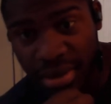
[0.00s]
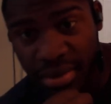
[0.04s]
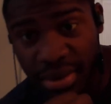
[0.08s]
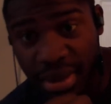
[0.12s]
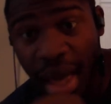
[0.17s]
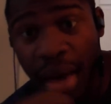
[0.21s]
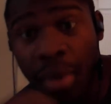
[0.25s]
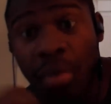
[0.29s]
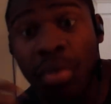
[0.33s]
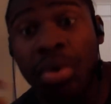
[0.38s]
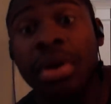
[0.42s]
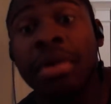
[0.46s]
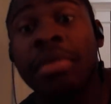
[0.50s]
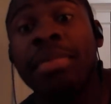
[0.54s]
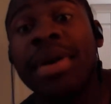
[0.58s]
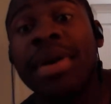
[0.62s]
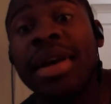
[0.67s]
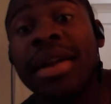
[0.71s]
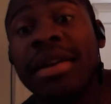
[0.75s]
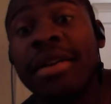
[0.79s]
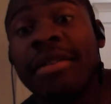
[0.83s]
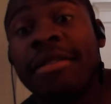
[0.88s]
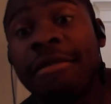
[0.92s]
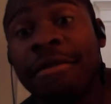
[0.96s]
That would have
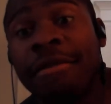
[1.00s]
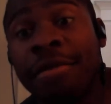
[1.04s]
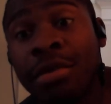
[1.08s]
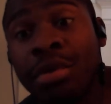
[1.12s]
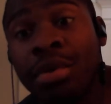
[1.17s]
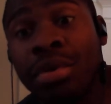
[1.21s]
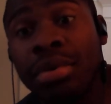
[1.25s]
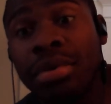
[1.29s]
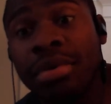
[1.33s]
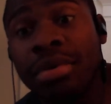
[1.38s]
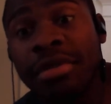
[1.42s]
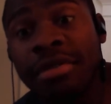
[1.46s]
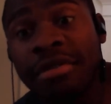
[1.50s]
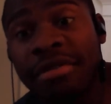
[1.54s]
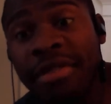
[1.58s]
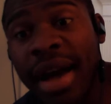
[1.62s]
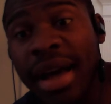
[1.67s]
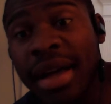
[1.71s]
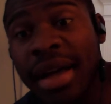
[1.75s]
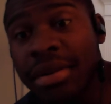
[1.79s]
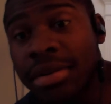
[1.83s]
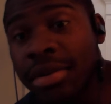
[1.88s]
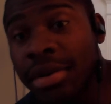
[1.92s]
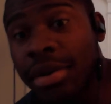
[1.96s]
been a full
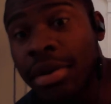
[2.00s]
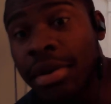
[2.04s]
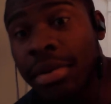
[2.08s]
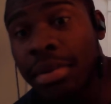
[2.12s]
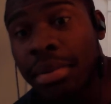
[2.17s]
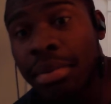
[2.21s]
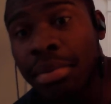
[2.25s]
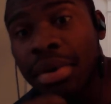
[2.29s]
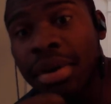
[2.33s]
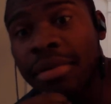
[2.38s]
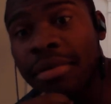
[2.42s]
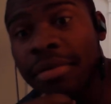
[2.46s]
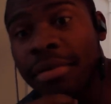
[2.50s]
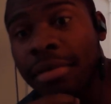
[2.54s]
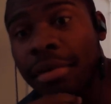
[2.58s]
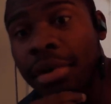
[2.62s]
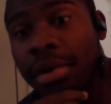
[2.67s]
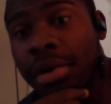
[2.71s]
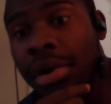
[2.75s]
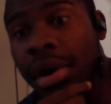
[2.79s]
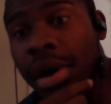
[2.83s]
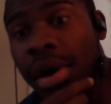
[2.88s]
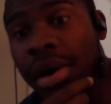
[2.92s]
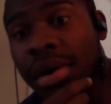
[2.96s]
fight during the
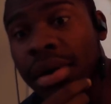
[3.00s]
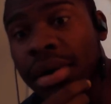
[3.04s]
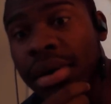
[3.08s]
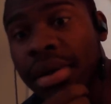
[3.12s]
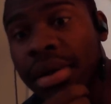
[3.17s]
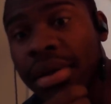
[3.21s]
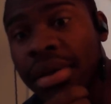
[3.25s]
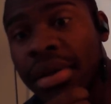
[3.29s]
Marineford arc.